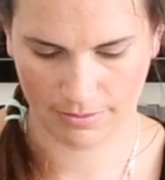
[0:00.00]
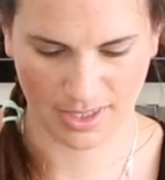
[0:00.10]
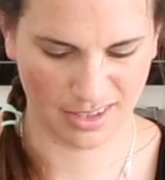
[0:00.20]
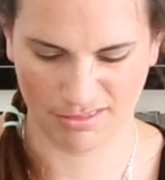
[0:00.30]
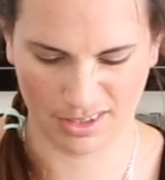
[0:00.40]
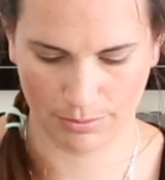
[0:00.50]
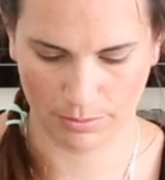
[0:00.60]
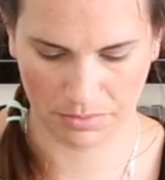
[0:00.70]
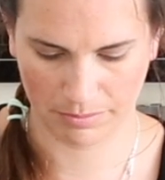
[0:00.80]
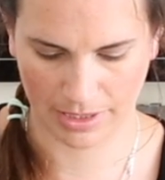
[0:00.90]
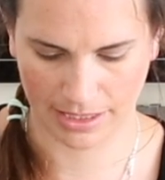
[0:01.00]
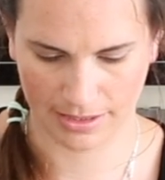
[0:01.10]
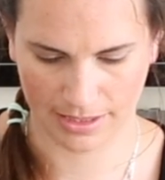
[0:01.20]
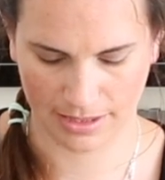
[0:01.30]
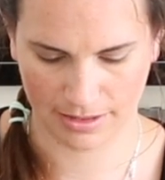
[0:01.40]
And the rest would be
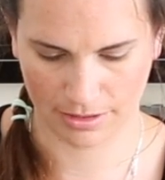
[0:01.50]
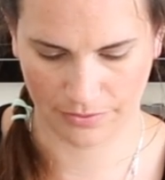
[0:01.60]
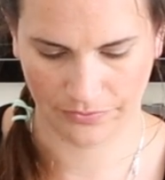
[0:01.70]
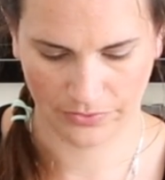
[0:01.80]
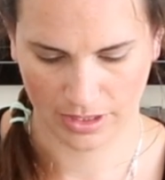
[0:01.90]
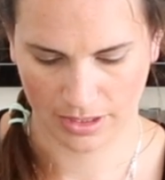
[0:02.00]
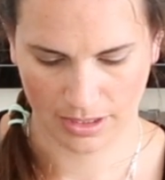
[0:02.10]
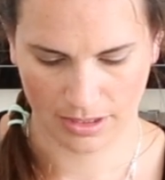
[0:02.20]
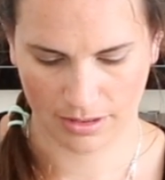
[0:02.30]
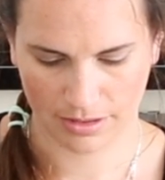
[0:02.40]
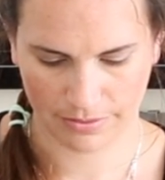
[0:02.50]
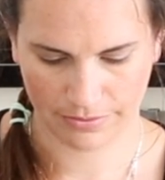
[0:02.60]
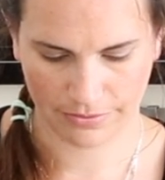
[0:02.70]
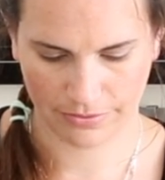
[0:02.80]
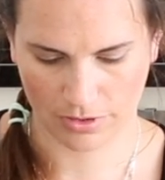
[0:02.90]
blended, so
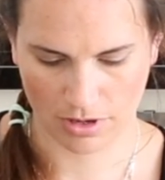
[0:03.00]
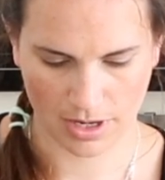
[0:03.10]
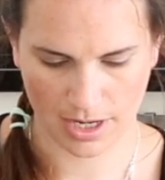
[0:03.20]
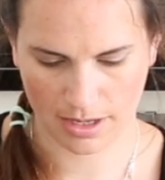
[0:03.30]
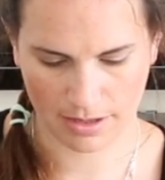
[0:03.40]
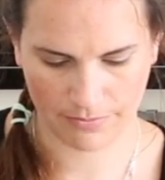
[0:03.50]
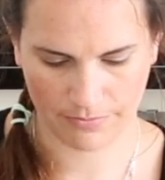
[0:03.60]
it's fine.